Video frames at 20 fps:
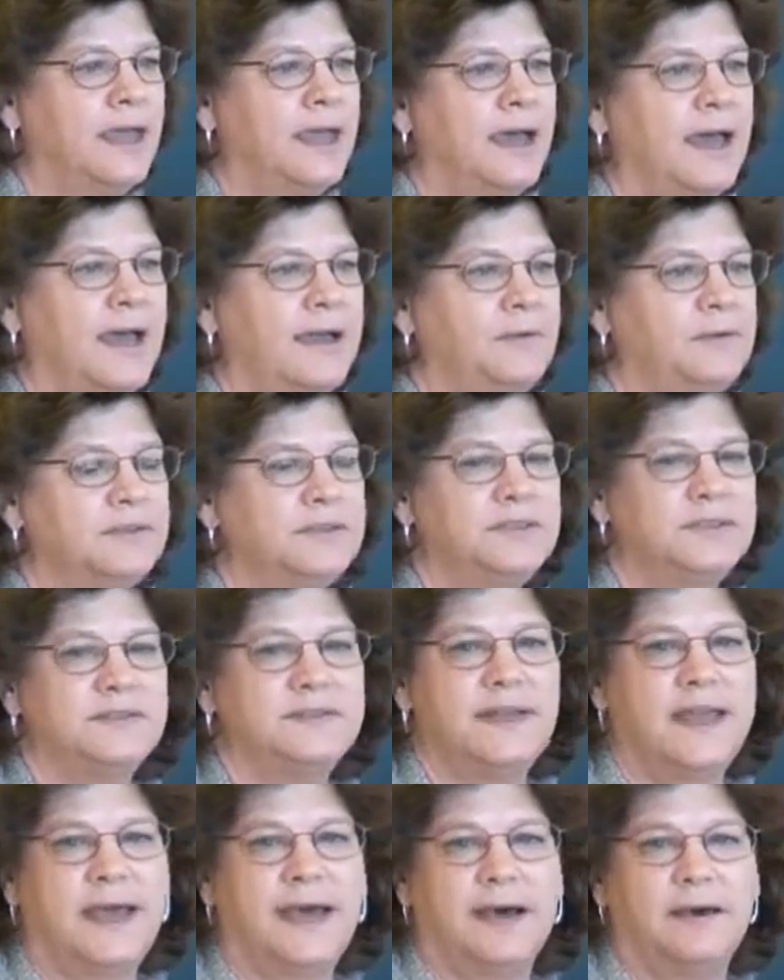I was
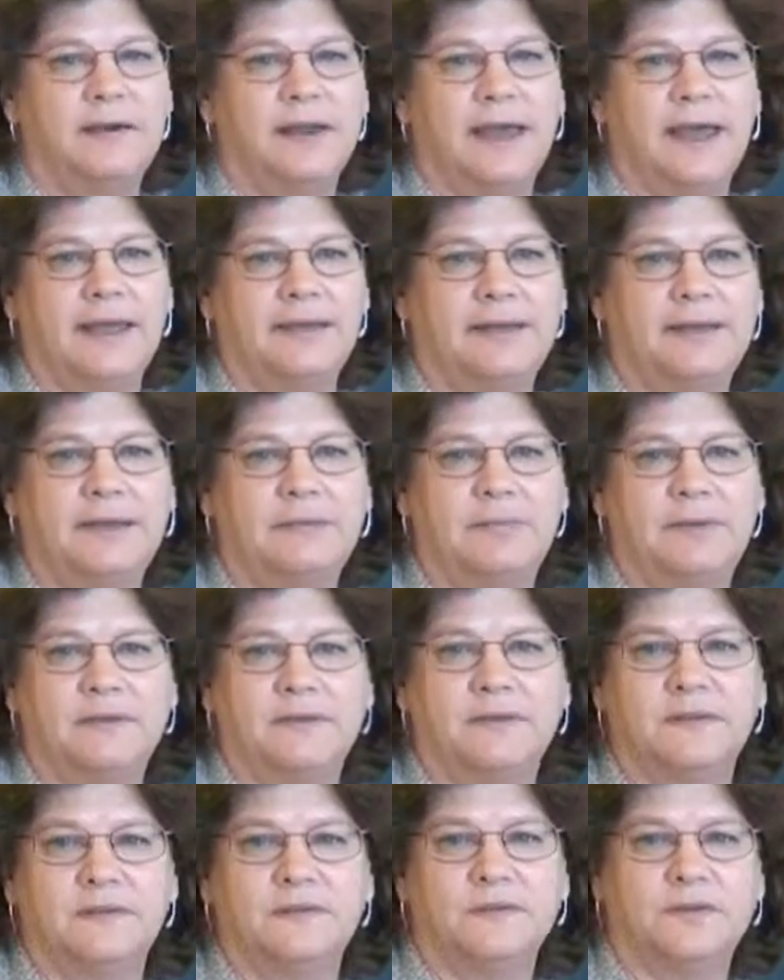just out at the
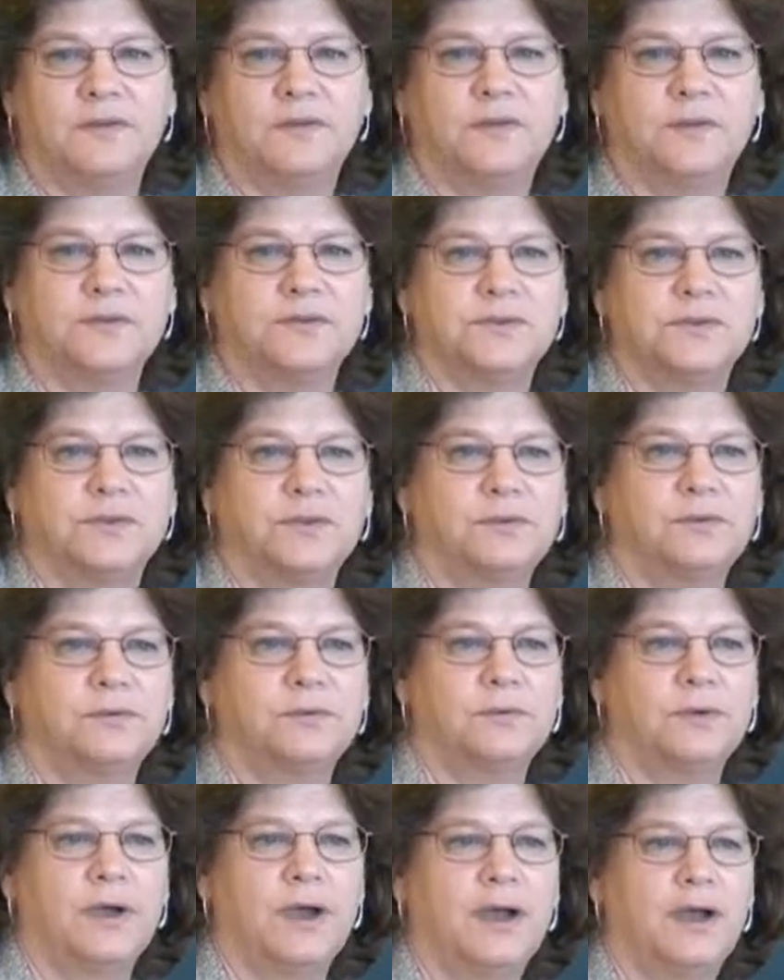Business for Social
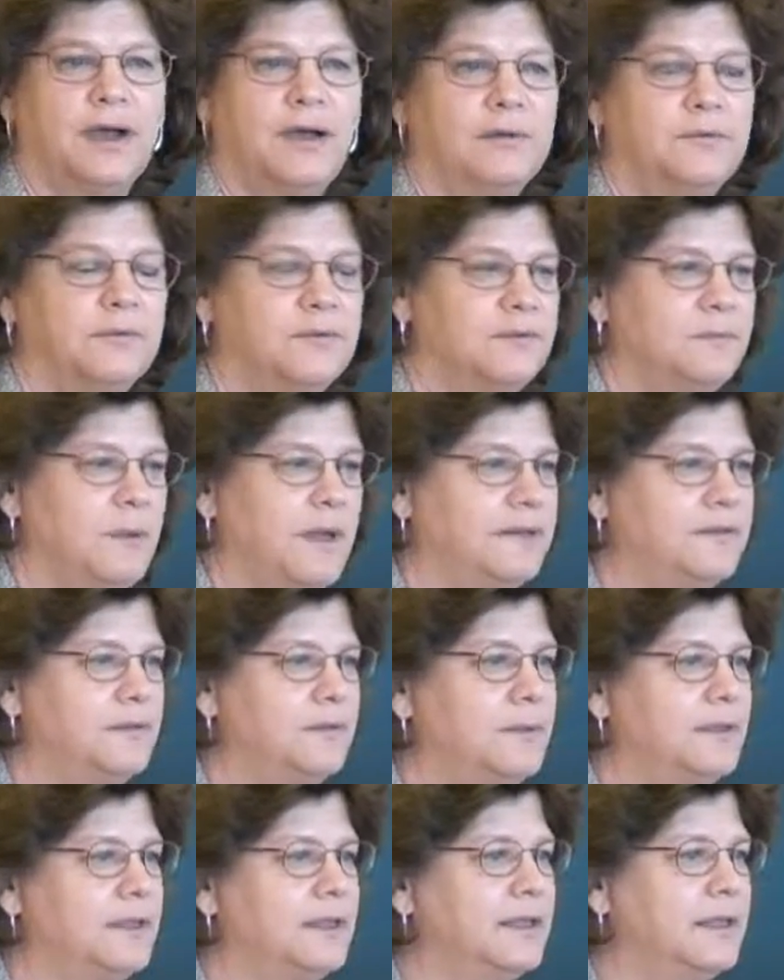
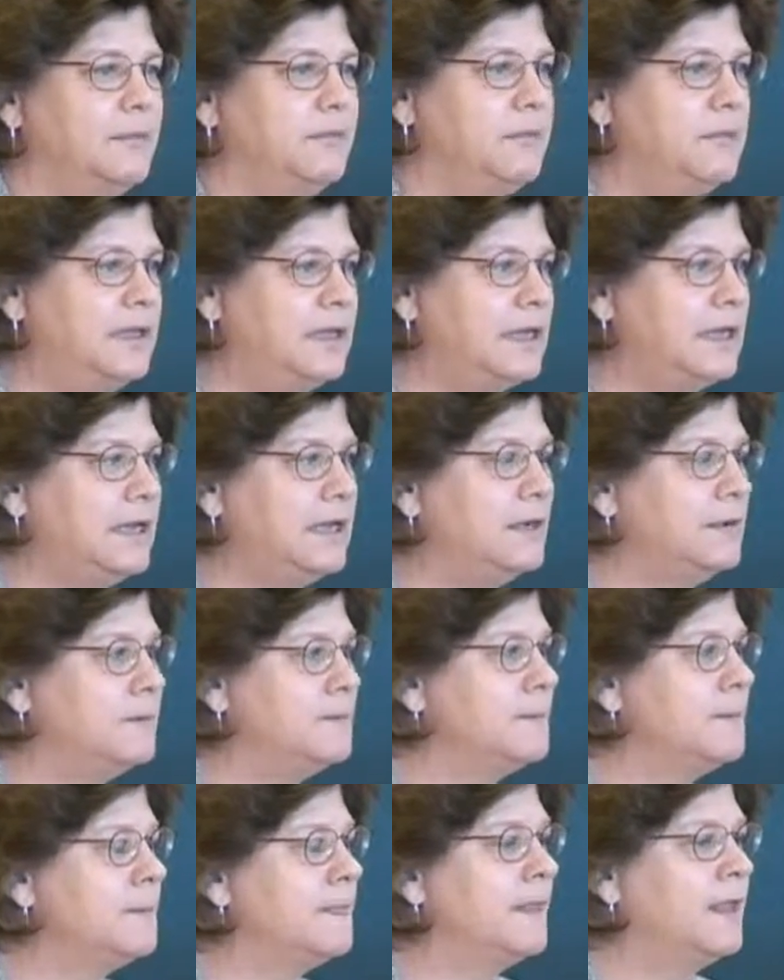Responsibility meeting,
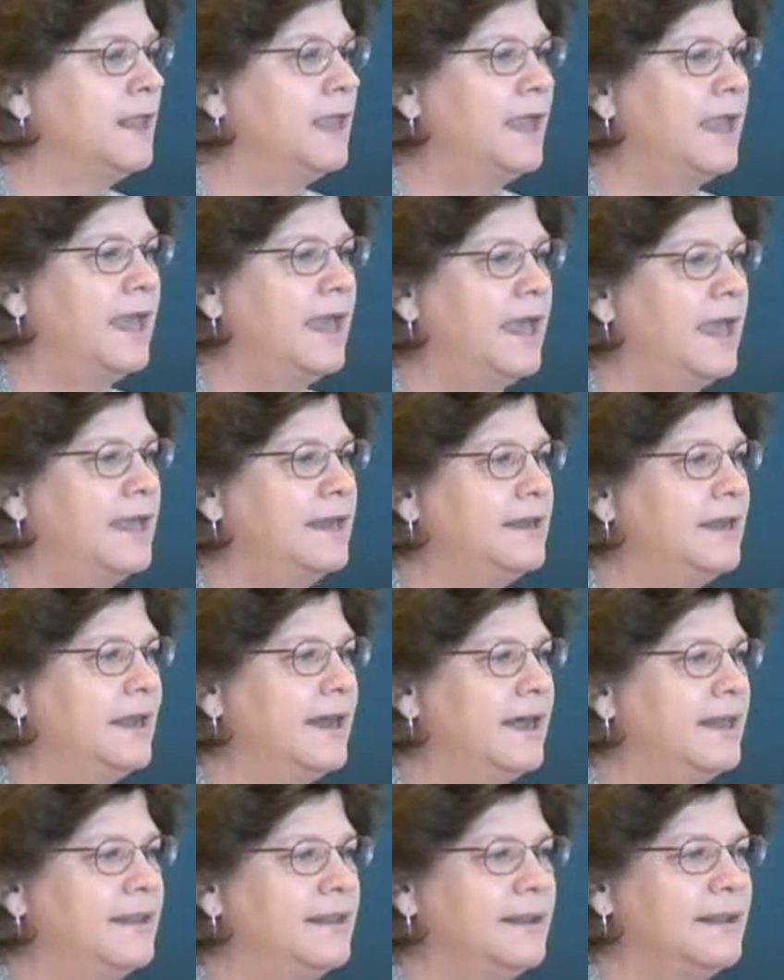and
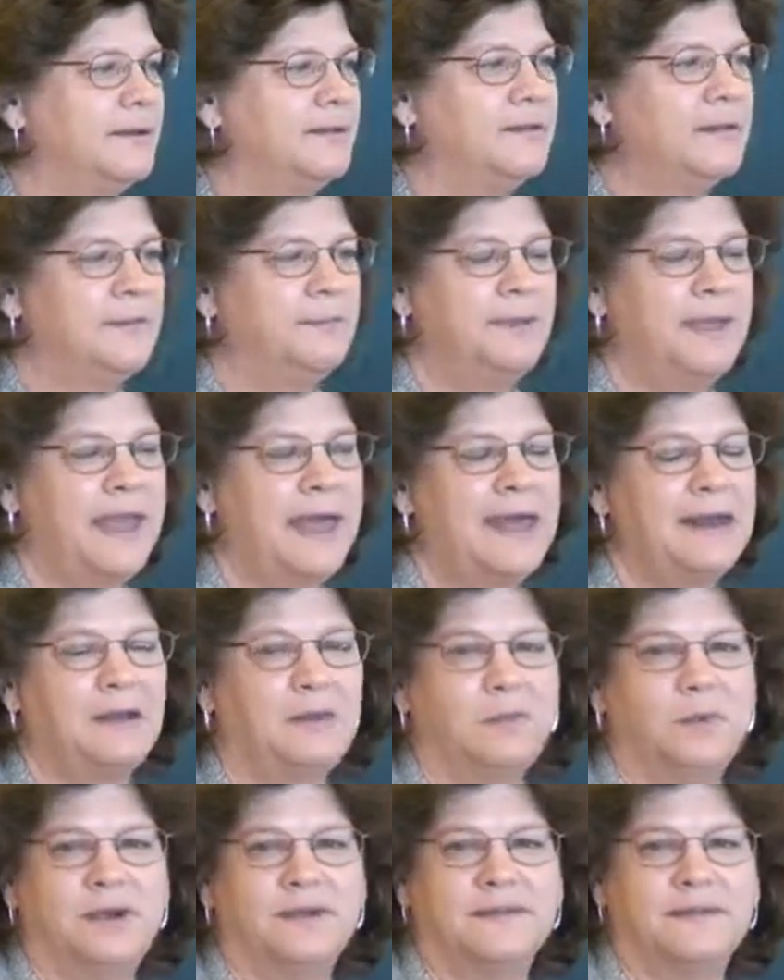the
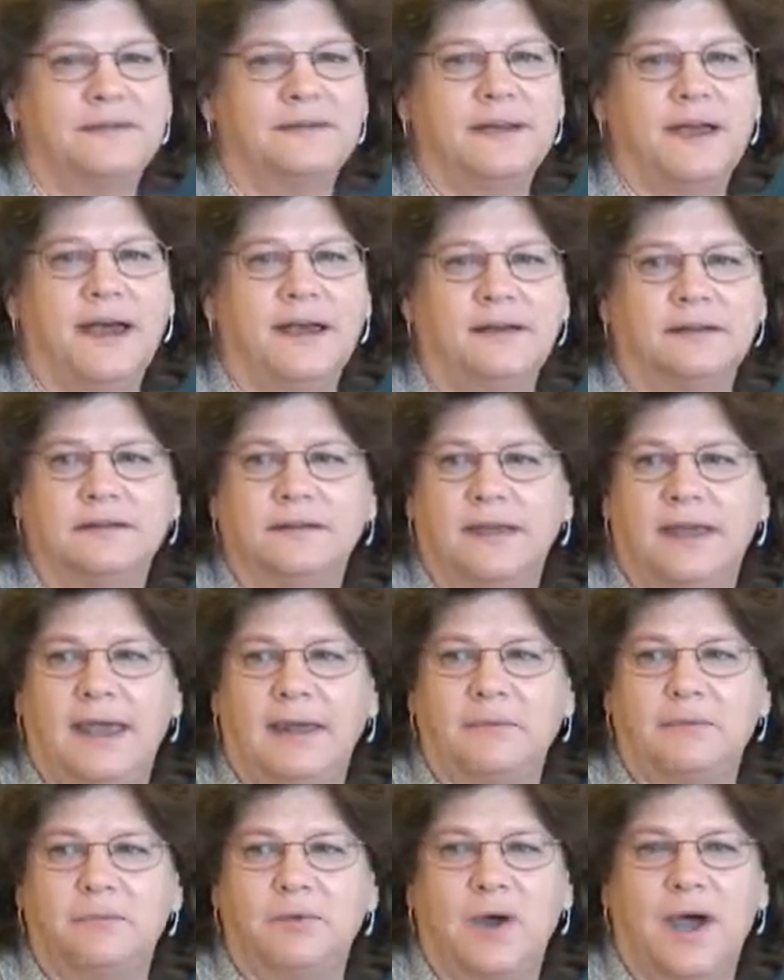panel was entitled,
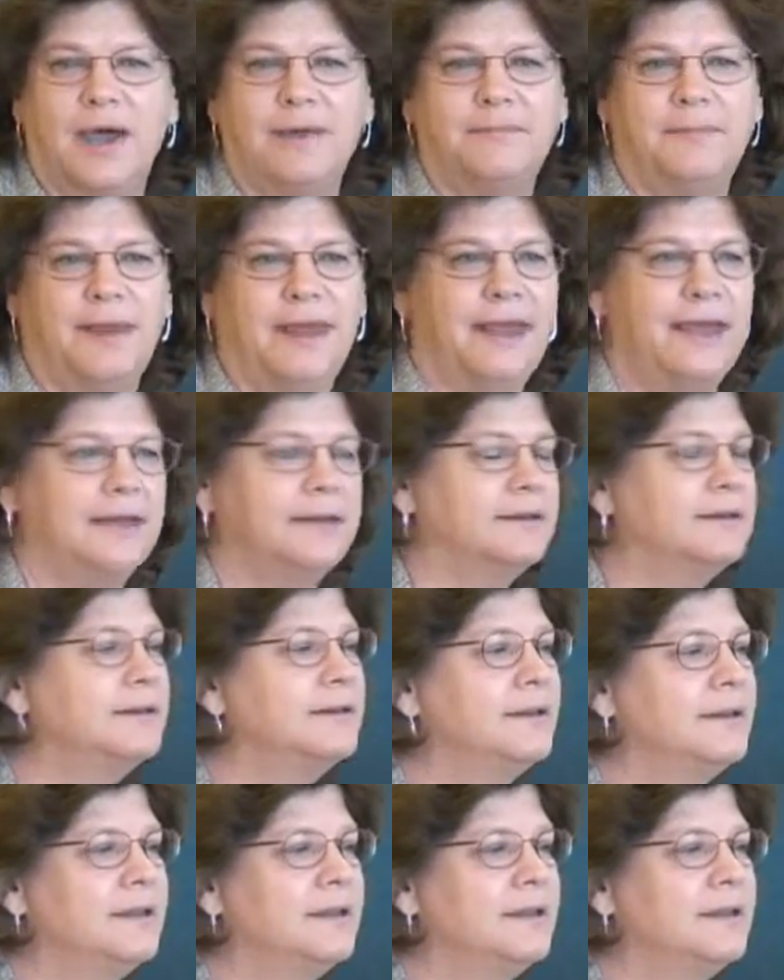Can Broadband